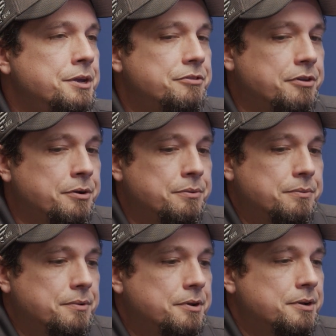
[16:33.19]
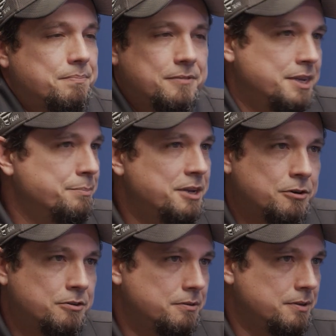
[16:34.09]
So give me a
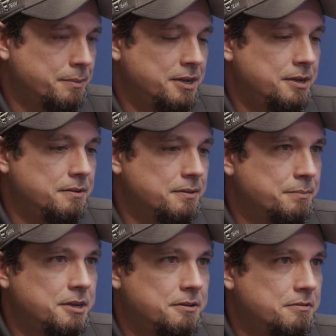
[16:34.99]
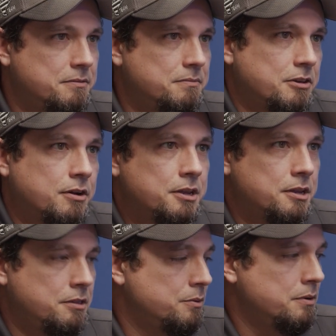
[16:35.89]
call. Let me talk
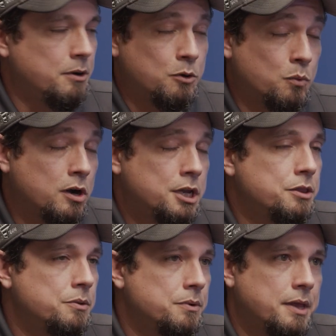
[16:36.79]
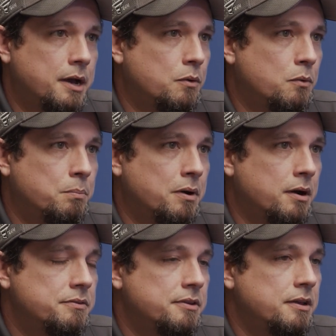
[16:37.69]
you through or walk you through that whole
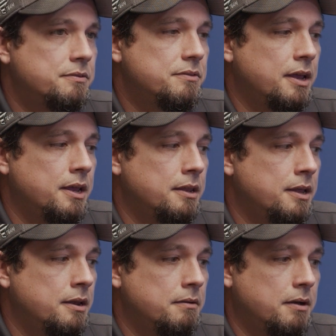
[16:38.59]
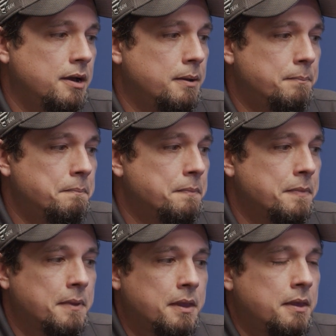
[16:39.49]
process. And then,
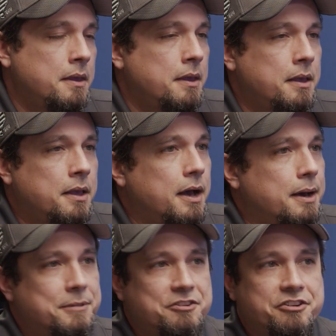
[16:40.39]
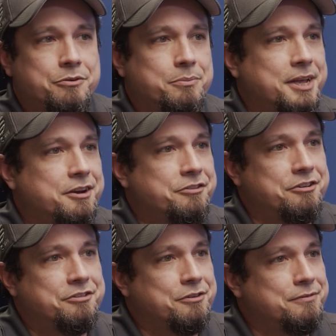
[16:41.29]
I'm the general
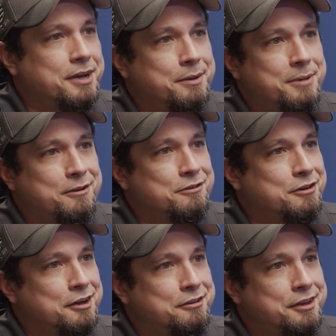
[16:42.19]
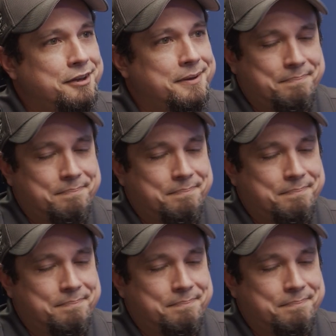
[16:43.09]
manager. So if I come out and talk to you,